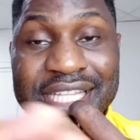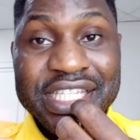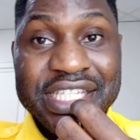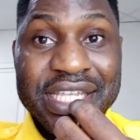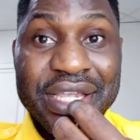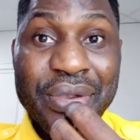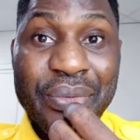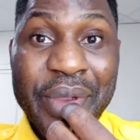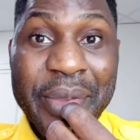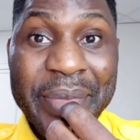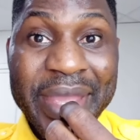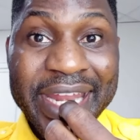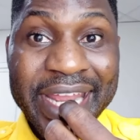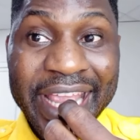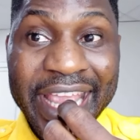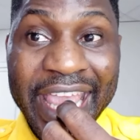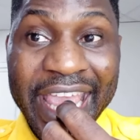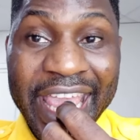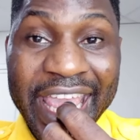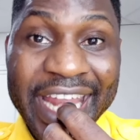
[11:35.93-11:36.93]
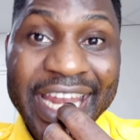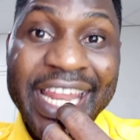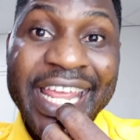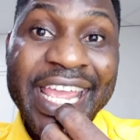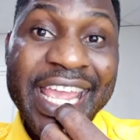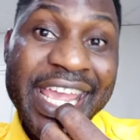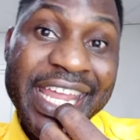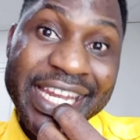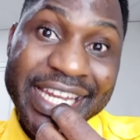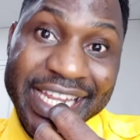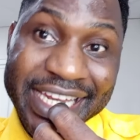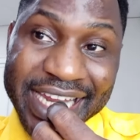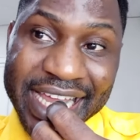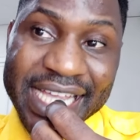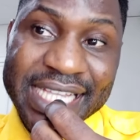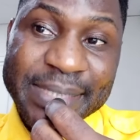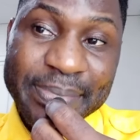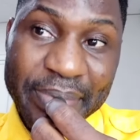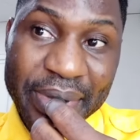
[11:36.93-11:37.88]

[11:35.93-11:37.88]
Till we meet again in the next